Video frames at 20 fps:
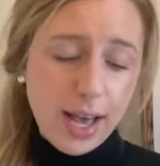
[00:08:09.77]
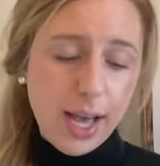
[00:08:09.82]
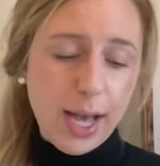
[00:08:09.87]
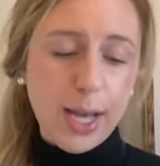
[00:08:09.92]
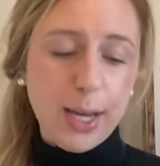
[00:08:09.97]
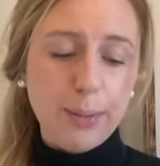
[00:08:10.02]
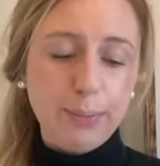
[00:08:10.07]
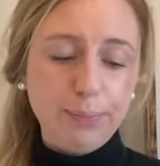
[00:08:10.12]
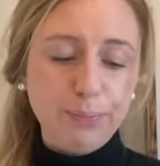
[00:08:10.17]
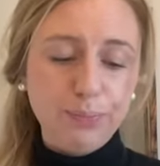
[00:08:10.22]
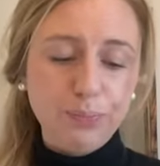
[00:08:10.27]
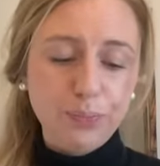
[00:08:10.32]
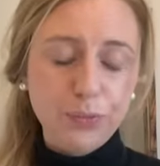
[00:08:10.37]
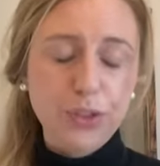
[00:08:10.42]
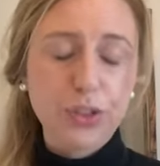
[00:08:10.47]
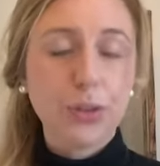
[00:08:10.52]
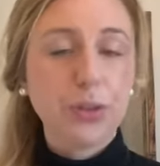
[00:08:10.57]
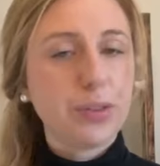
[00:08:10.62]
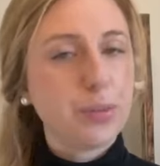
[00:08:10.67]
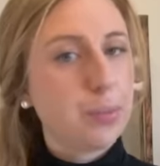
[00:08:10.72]

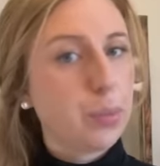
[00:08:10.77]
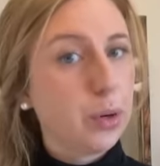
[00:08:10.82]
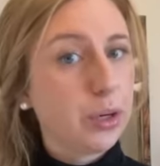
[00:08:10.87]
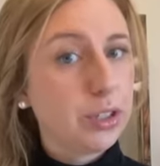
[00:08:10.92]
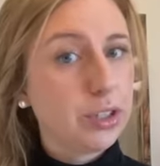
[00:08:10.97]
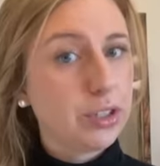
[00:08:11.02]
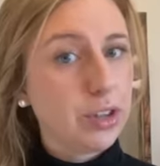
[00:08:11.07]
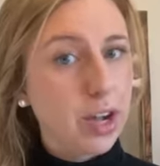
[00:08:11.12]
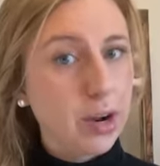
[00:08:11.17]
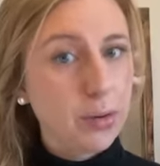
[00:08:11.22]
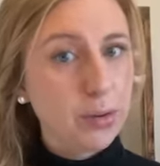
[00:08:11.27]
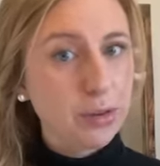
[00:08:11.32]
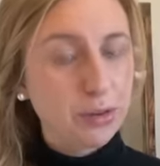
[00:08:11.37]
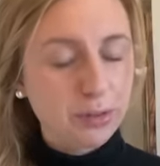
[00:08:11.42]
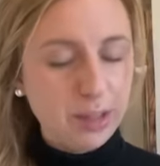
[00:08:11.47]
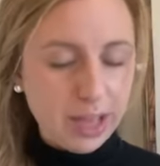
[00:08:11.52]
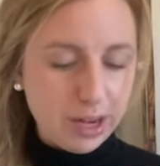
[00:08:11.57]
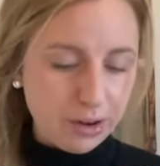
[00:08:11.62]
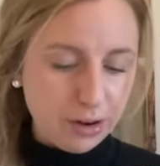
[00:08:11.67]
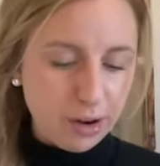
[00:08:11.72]
So it's important to talk with
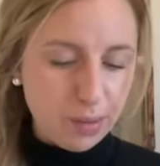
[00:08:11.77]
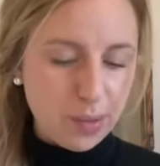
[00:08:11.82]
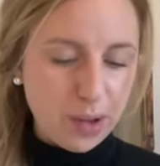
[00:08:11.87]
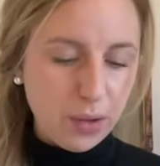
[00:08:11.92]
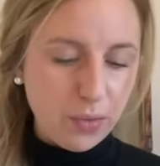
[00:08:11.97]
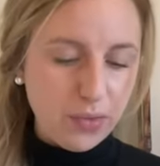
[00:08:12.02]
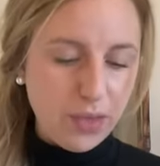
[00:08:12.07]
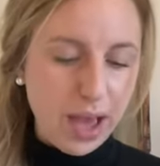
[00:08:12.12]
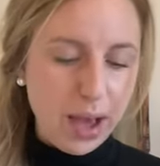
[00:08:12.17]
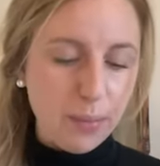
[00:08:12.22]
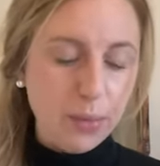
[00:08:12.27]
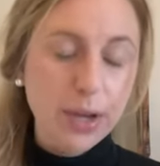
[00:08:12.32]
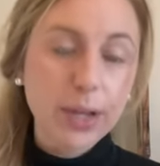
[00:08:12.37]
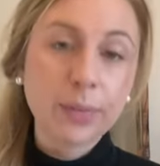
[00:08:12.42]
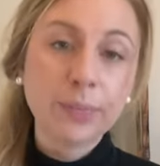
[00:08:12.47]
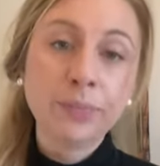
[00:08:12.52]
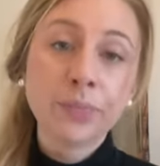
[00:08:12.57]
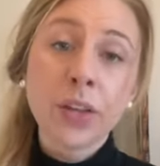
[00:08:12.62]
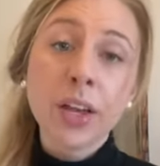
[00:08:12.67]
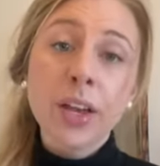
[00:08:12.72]
your lender about that
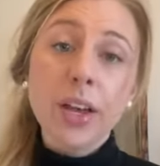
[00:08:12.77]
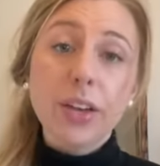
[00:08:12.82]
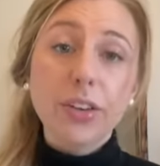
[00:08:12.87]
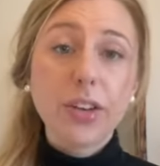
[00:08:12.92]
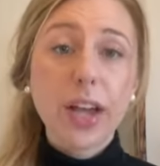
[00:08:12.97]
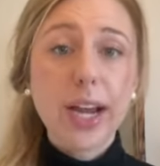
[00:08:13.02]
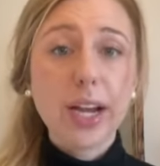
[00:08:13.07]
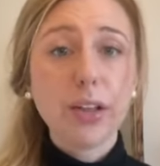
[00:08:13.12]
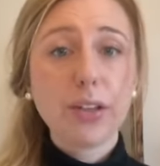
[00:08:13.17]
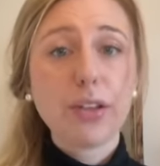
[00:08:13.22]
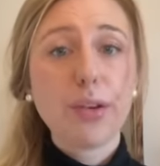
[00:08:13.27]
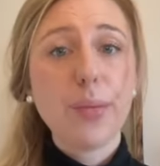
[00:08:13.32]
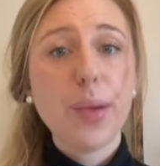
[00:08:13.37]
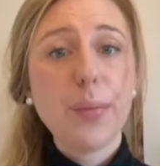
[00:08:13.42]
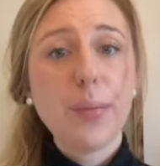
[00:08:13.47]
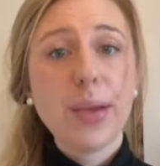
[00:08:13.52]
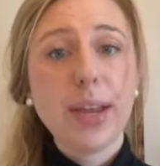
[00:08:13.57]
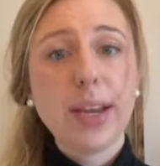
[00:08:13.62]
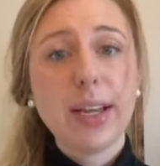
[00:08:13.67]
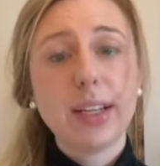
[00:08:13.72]
one. Title
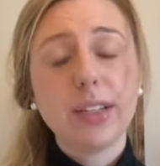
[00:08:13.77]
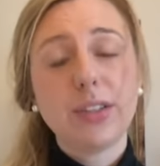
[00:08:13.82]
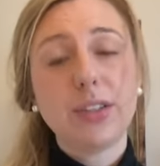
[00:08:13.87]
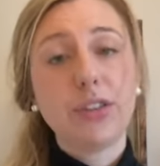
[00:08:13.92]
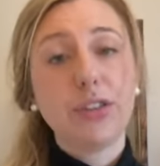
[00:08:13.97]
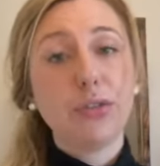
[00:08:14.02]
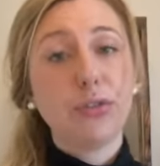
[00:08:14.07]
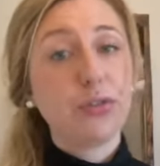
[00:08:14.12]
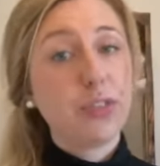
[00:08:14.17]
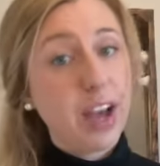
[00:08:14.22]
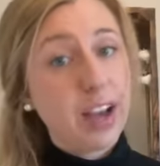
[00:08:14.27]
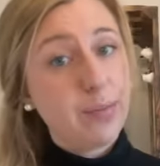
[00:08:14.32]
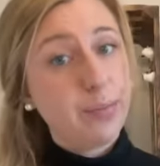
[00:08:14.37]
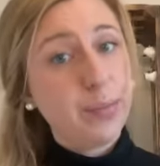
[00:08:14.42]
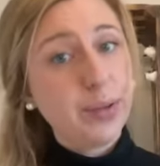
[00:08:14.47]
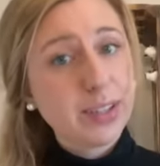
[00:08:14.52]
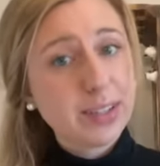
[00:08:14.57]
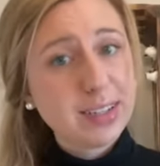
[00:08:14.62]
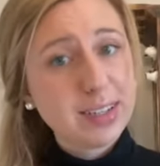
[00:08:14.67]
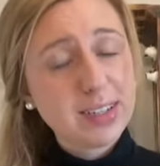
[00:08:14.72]
commitment is due 5
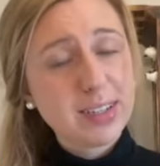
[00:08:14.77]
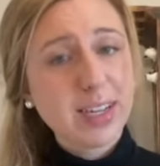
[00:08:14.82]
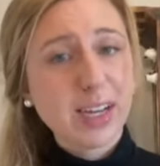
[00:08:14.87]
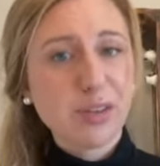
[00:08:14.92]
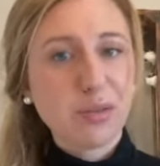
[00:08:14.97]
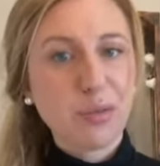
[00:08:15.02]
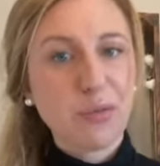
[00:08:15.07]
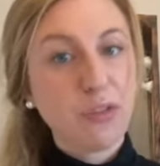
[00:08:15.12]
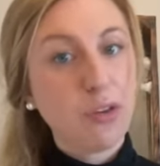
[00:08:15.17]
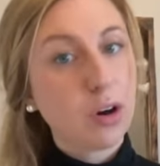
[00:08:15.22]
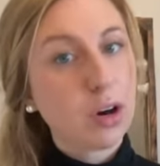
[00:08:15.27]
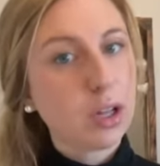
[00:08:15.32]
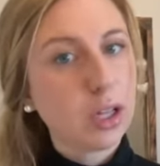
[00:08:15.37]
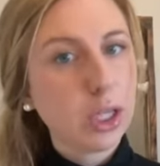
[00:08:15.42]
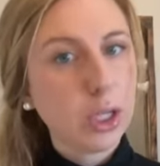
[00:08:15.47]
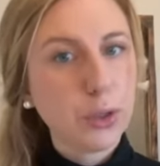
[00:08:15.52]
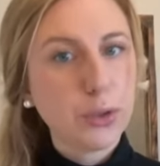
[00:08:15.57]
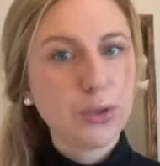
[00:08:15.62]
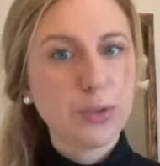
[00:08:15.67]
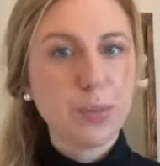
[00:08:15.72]
business days before
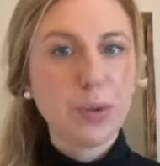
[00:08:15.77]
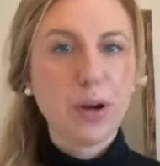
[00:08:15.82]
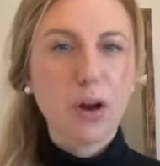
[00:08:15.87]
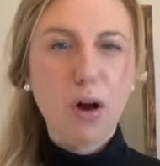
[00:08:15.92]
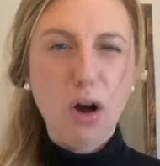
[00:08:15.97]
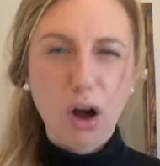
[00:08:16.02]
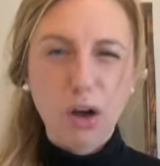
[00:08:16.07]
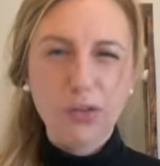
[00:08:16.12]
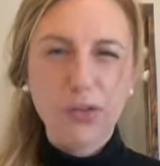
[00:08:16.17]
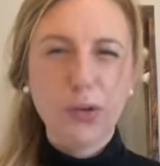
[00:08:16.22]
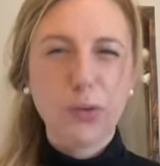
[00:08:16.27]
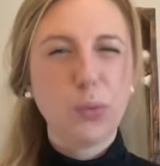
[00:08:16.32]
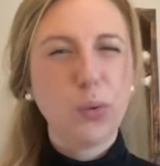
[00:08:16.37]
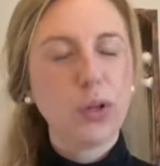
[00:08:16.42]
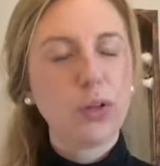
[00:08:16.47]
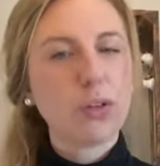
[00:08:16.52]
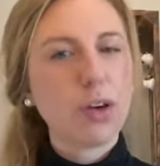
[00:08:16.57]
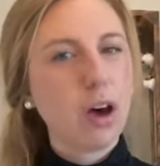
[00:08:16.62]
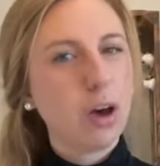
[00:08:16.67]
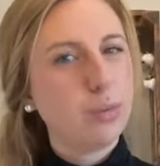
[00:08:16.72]
close, but often
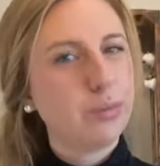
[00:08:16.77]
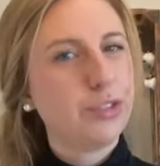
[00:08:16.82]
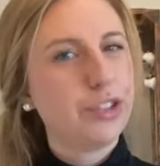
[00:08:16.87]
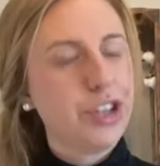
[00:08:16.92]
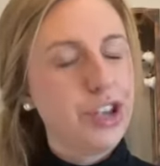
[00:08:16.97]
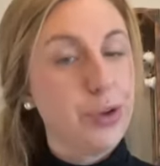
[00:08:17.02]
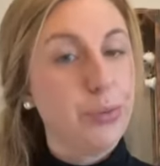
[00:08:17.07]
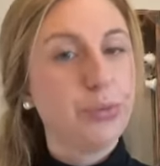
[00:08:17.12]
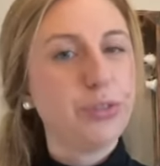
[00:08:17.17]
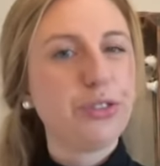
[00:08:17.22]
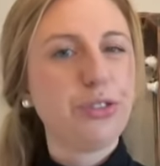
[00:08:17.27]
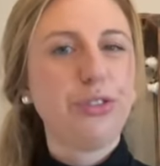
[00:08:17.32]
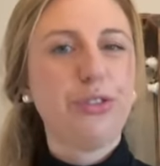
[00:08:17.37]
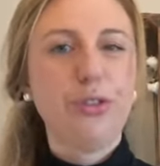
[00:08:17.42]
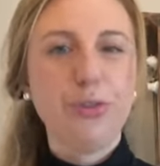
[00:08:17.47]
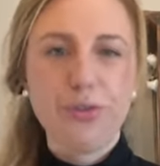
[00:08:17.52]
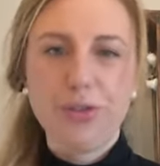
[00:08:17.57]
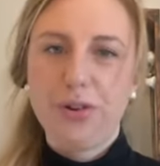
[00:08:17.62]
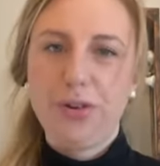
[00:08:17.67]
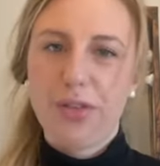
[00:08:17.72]
will come to you
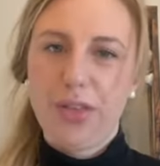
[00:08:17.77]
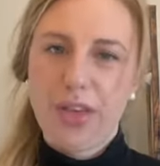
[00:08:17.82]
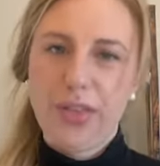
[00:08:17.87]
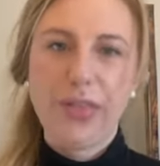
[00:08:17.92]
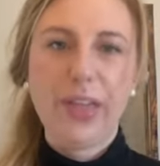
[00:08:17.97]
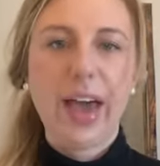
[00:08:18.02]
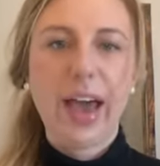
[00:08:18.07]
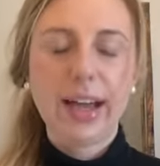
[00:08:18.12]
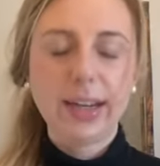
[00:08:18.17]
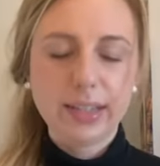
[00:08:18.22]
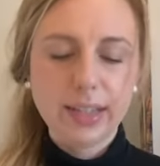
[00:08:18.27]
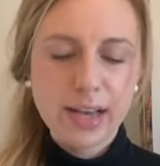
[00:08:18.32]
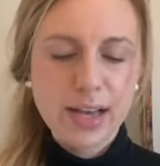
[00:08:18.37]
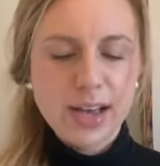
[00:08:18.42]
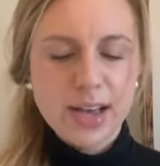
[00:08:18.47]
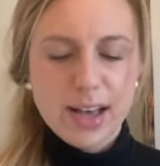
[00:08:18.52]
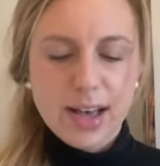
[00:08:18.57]
sooner than that.